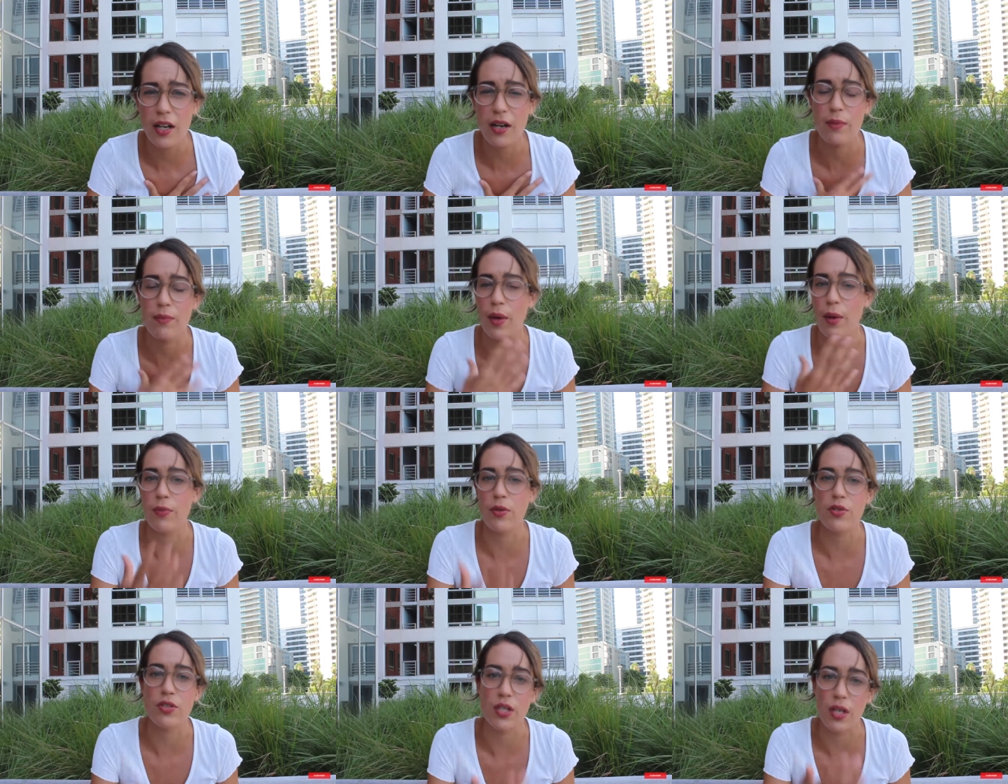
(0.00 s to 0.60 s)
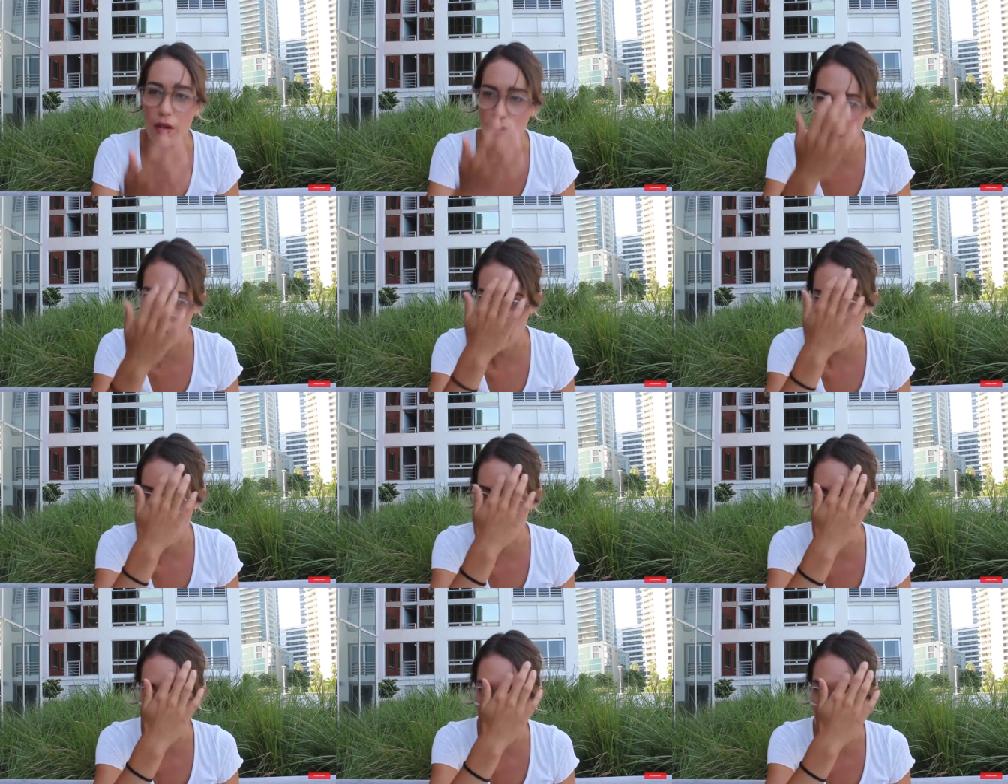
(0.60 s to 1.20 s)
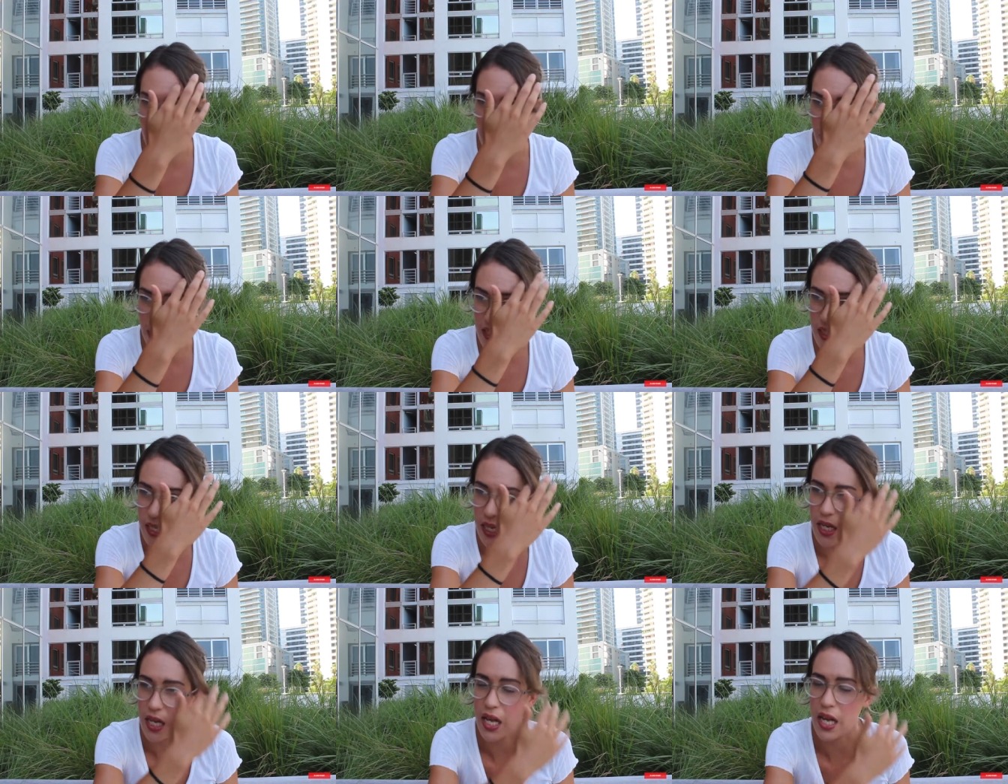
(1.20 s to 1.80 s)
I'm, I'm using it right now for
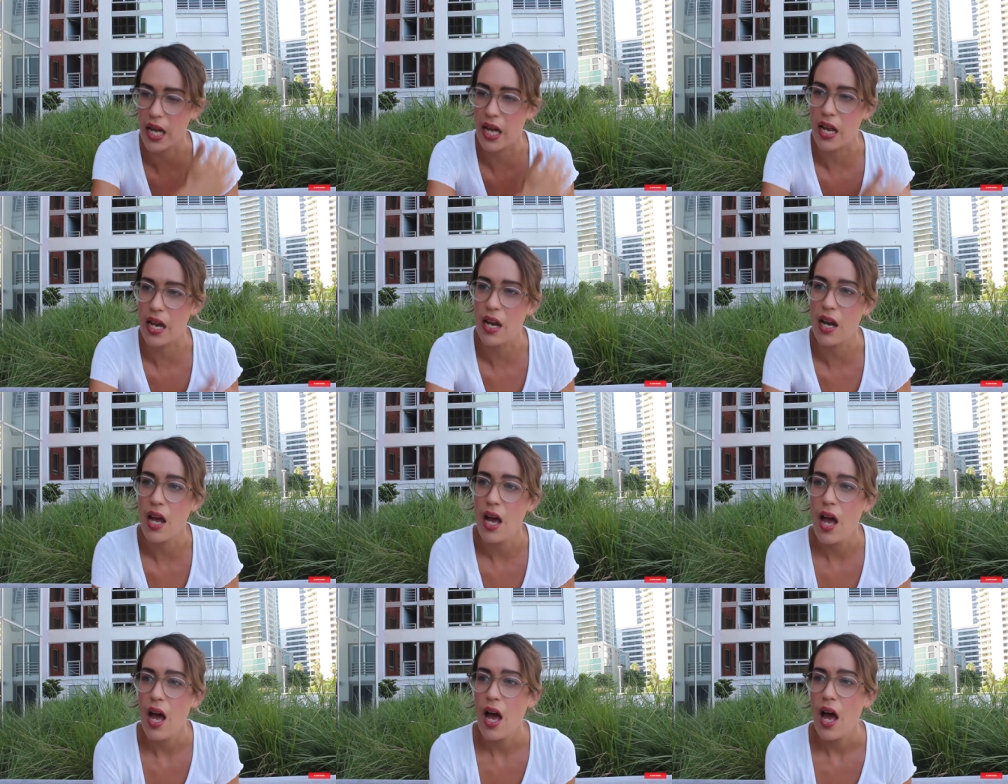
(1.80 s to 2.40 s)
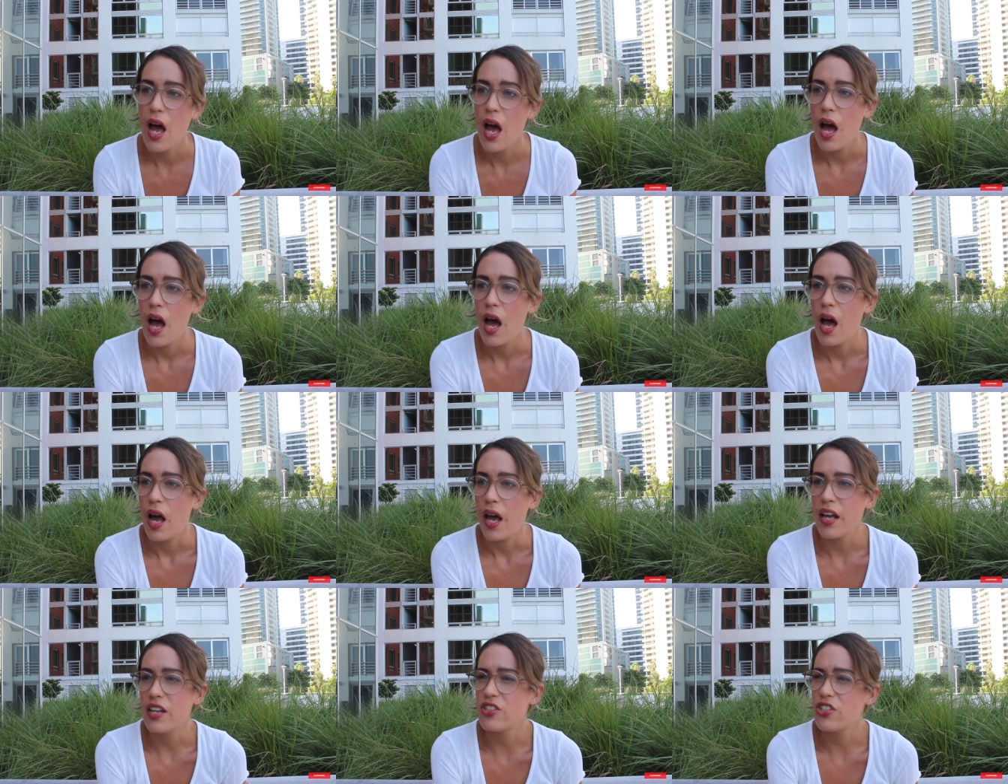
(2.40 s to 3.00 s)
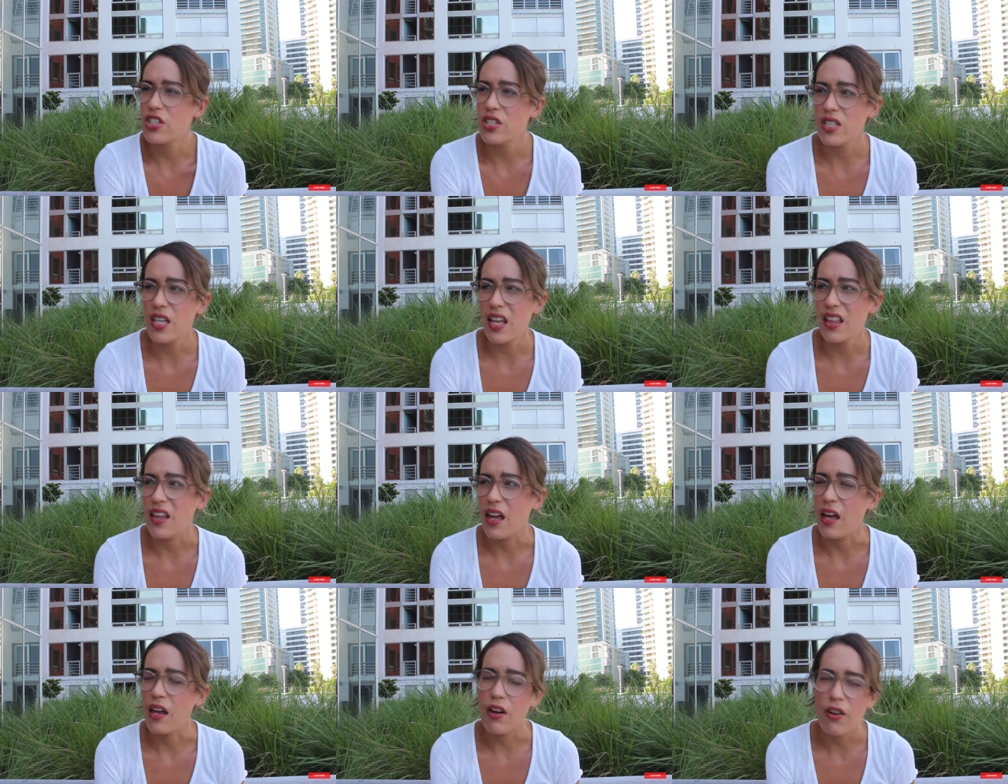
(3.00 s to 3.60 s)
investing, and it's just like
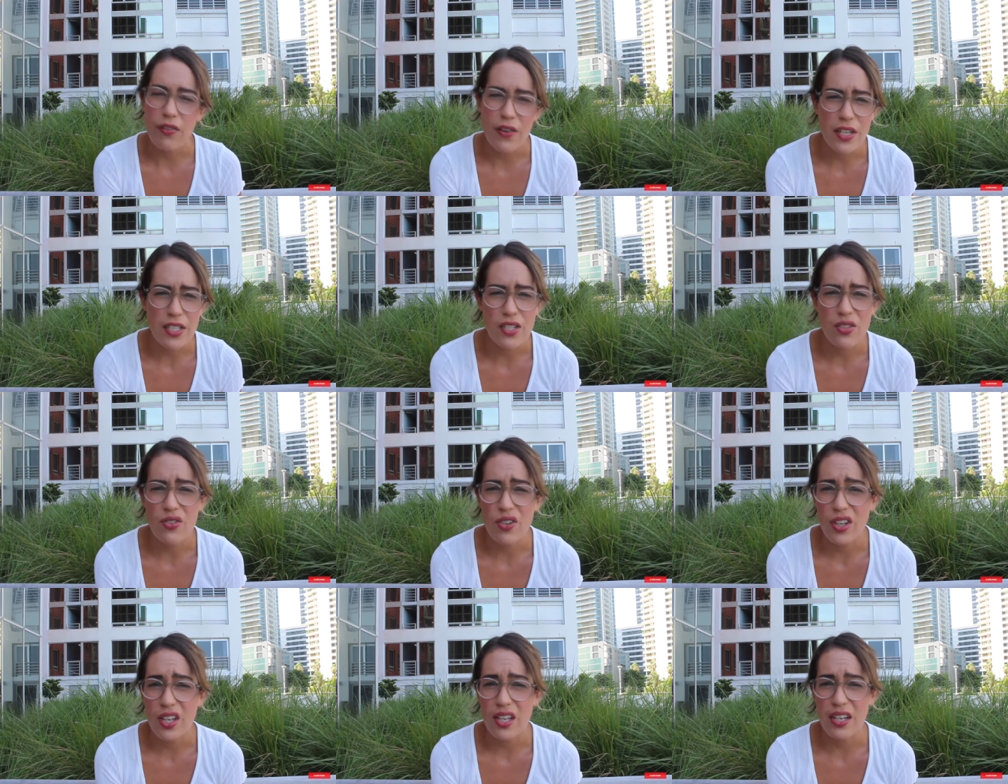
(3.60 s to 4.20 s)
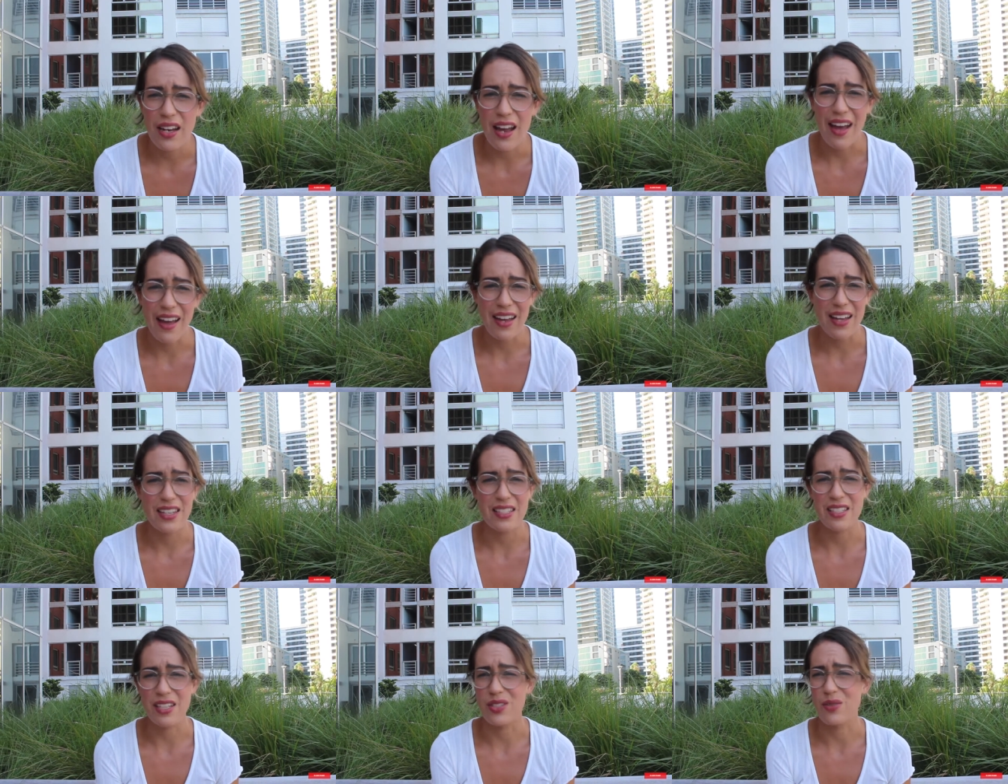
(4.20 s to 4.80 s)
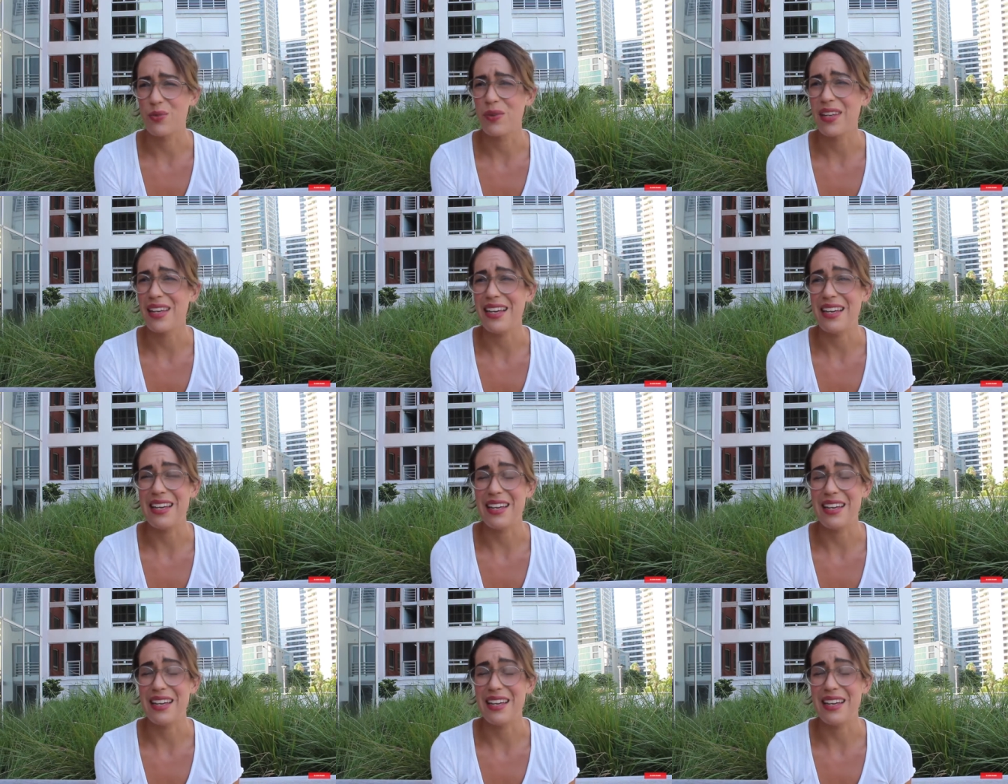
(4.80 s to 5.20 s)
the interface is really nice. It's really